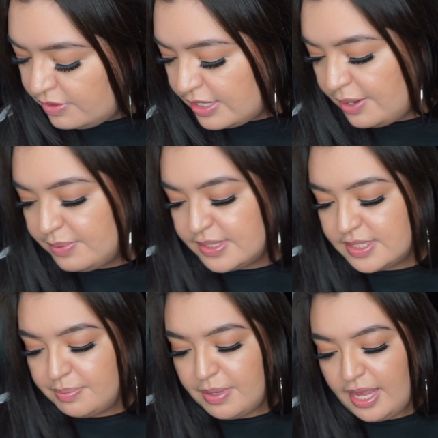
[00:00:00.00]
that was
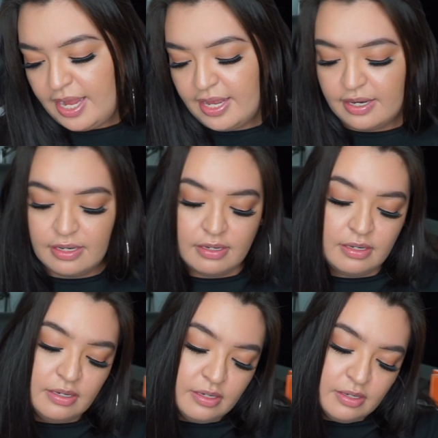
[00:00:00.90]
the plan
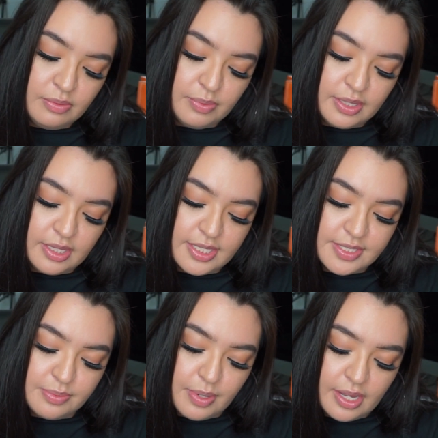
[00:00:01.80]
with
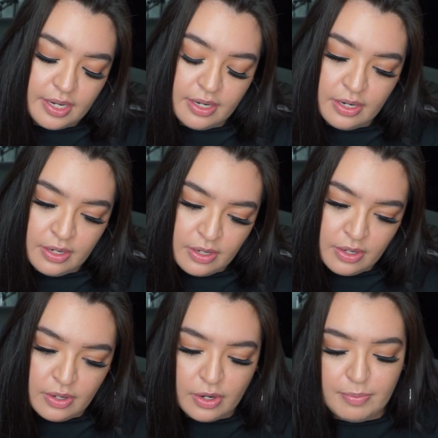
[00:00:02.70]
this one.
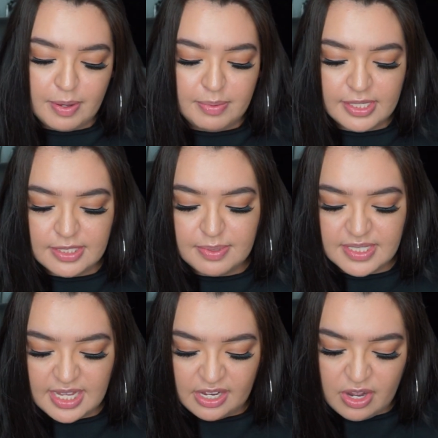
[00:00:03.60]
Or maybe it smells
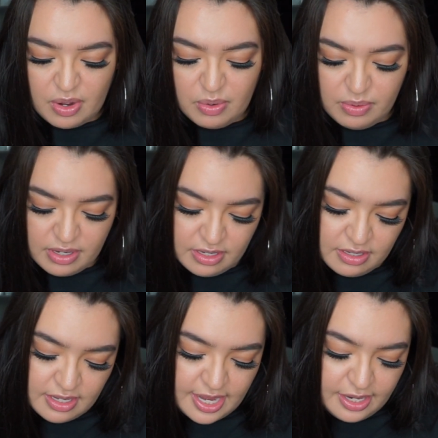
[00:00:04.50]
like Coke.
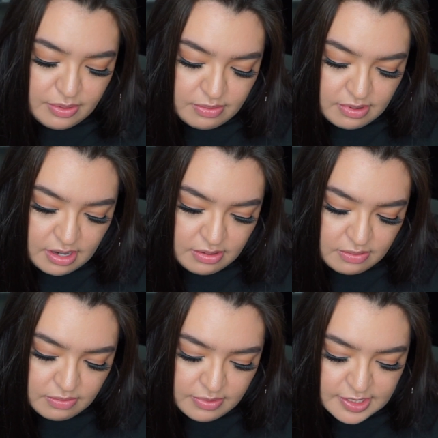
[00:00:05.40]
I don't
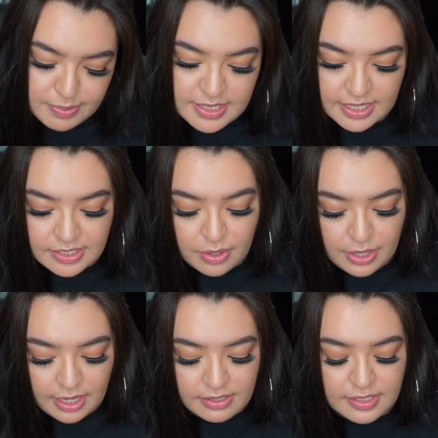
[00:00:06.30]
know. It smells like
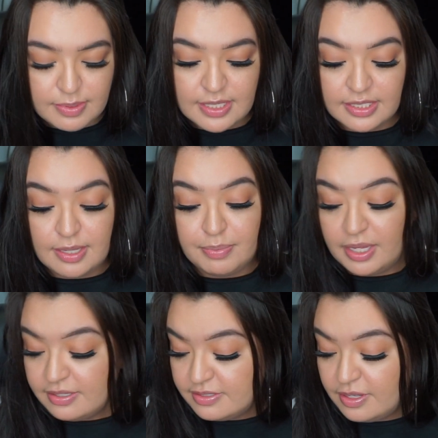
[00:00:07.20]
soda. It smells like
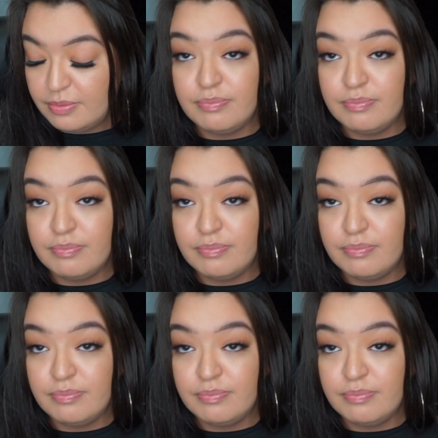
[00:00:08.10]
something, so